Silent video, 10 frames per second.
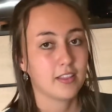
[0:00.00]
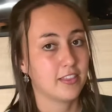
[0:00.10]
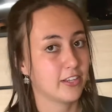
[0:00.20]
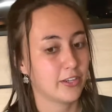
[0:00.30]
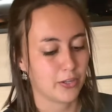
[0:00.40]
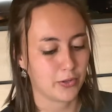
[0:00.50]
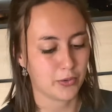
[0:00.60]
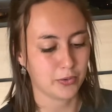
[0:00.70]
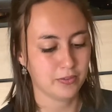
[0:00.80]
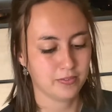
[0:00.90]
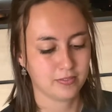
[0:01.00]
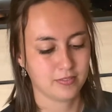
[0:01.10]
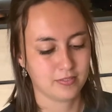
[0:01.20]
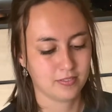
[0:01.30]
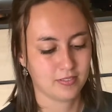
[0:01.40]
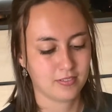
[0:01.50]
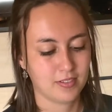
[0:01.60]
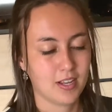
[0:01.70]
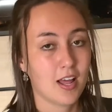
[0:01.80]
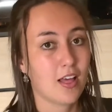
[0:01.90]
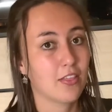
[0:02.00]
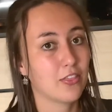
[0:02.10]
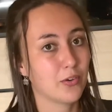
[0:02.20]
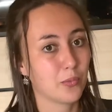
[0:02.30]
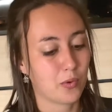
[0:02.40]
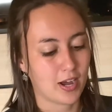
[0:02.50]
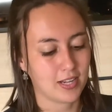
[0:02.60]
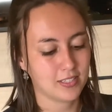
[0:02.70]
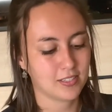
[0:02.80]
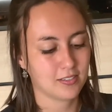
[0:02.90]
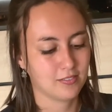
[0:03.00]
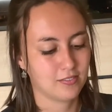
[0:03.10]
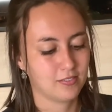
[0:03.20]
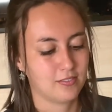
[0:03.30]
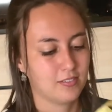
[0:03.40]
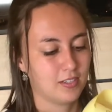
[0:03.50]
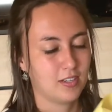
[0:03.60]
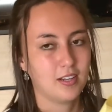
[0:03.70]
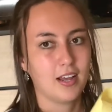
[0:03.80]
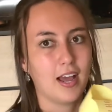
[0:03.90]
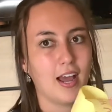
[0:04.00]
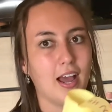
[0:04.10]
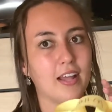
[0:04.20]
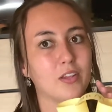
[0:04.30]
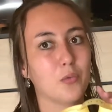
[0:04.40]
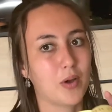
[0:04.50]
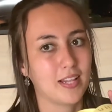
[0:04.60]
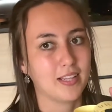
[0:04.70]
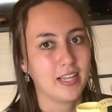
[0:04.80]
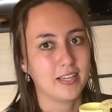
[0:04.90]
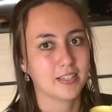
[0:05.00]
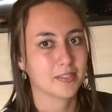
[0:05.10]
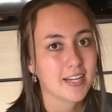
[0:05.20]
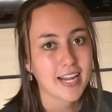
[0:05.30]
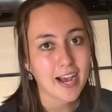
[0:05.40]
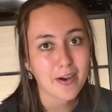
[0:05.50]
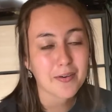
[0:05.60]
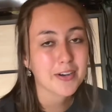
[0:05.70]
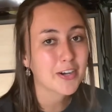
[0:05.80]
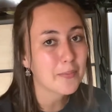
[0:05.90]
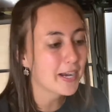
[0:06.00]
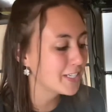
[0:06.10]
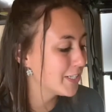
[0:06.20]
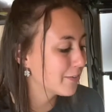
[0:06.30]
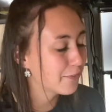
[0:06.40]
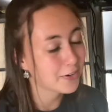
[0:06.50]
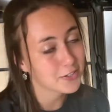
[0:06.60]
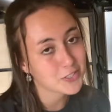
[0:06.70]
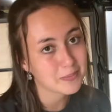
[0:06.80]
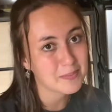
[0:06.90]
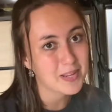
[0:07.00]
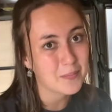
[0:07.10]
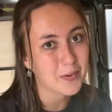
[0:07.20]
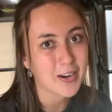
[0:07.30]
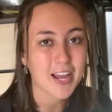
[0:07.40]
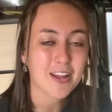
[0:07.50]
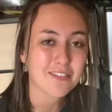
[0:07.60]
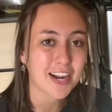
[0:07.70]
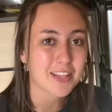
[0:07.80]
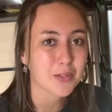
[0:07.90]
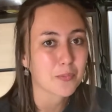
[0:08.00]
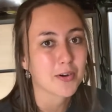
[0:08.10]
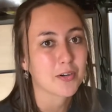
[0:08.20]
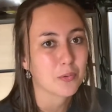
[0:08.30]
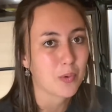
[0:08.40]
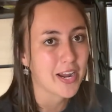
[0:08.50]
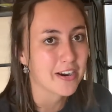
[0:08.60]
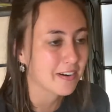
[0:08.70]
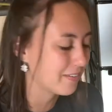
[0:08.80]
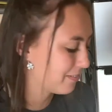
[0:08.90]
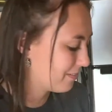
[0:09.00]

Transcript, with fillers: the who, the what, and the when link. Now, go back to your fourth strip of paper and write the word where.